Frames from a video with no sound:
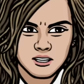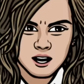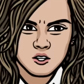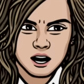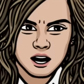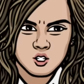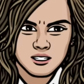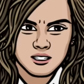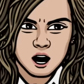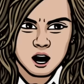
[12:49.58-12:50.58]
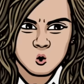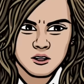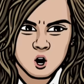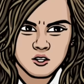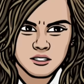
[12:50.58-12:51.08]
Regeneration is
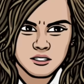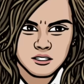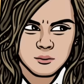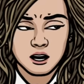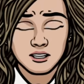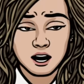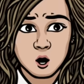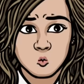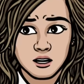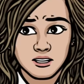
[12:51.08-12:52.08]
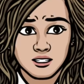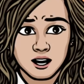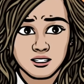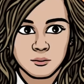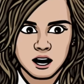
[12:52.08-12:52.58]
outlawed. By our
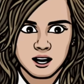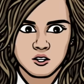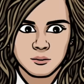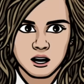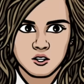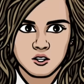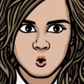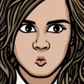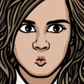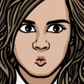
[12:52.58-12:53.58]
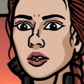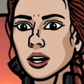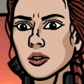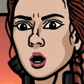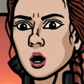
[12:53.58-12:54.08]
edict, may I remind you?
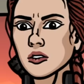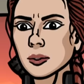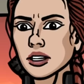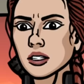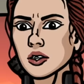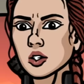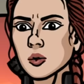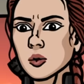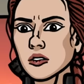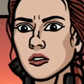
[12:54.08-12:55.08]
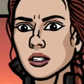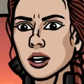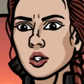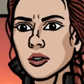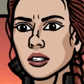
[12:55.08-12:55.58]
That law forbids the undoing of
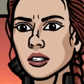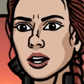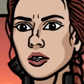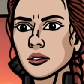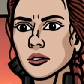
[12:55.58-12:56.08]
natural death.